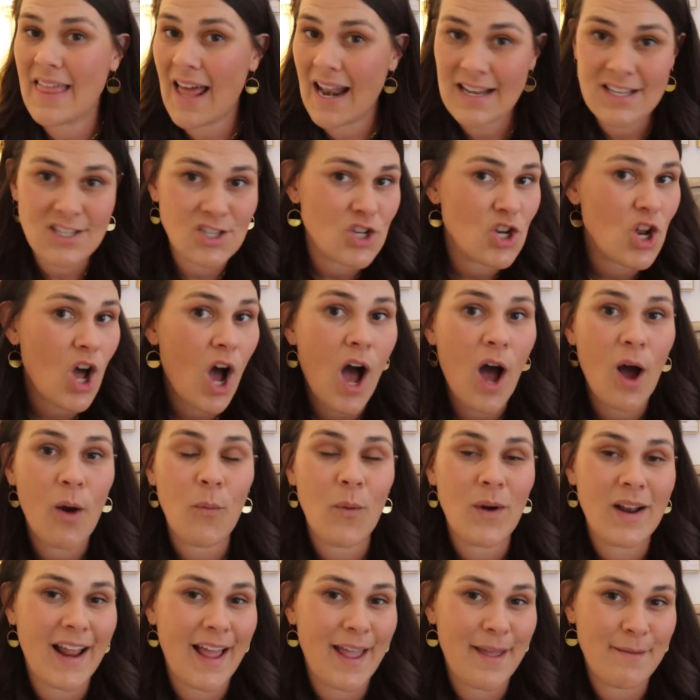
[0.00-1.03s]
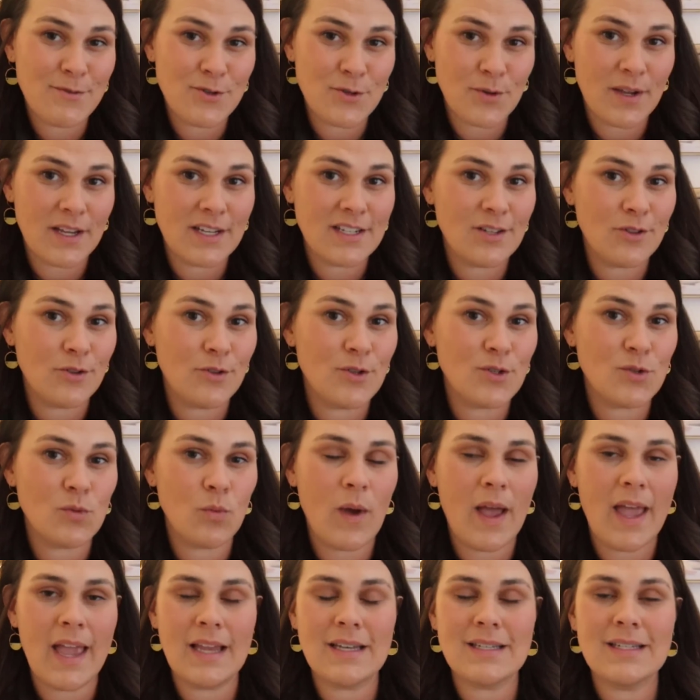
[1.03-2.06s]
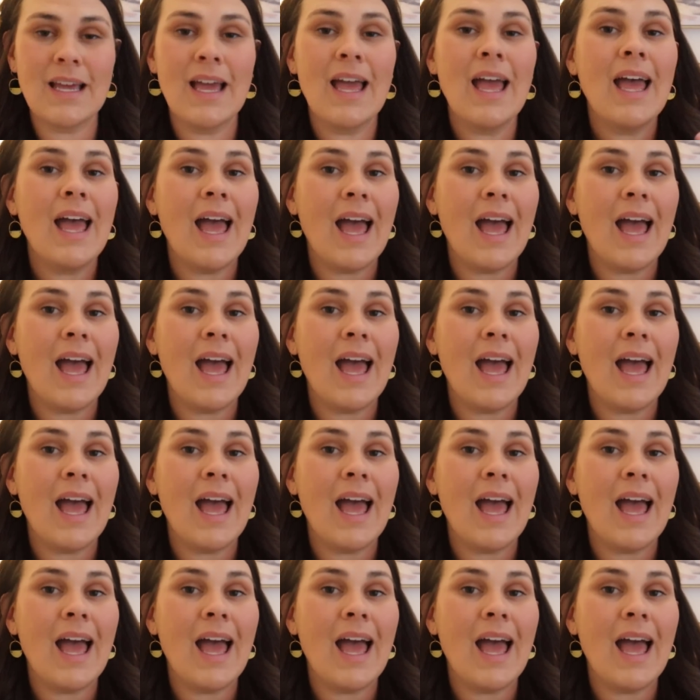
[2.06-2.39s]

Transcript: that is not what I am doing to lose weight.